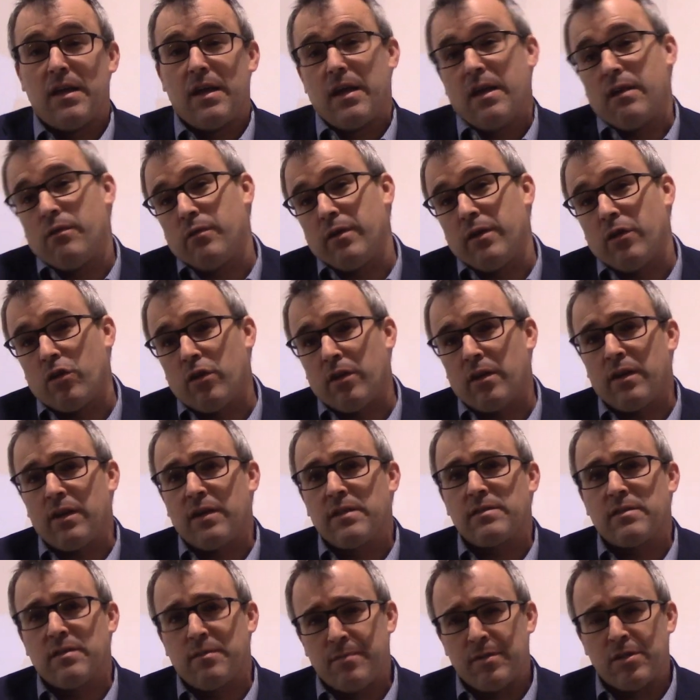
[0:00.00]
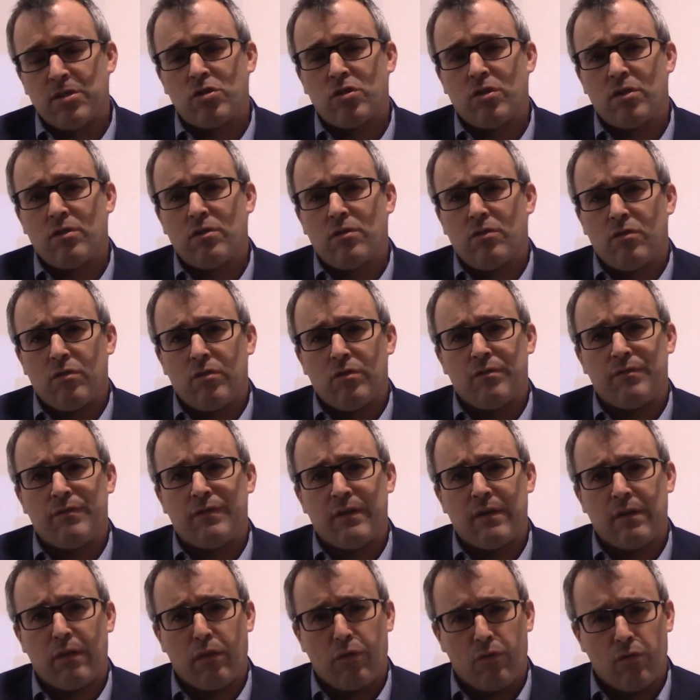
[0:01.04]
And we organized a mission of
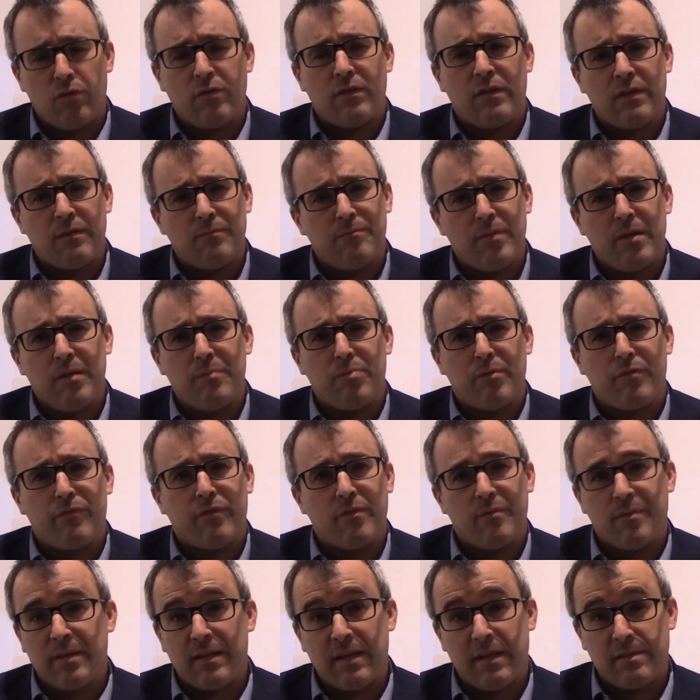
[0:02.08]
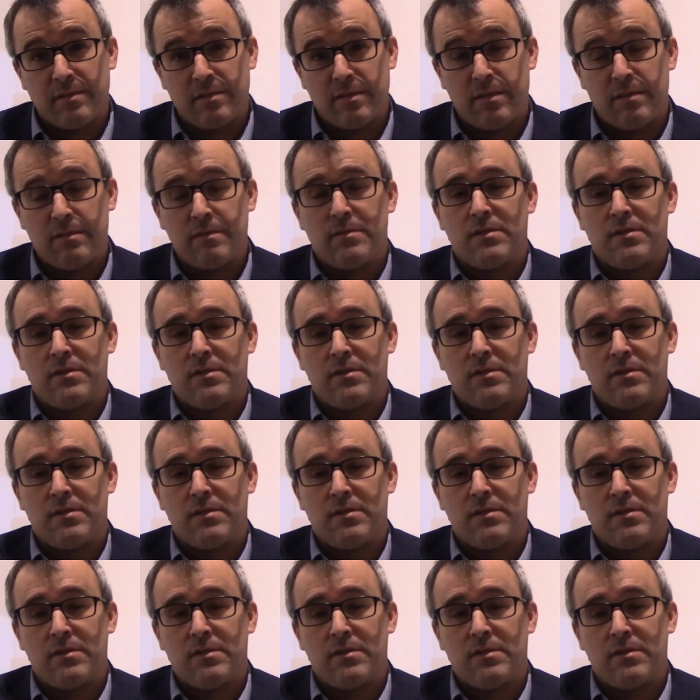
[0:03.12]
13 people from Hadassah.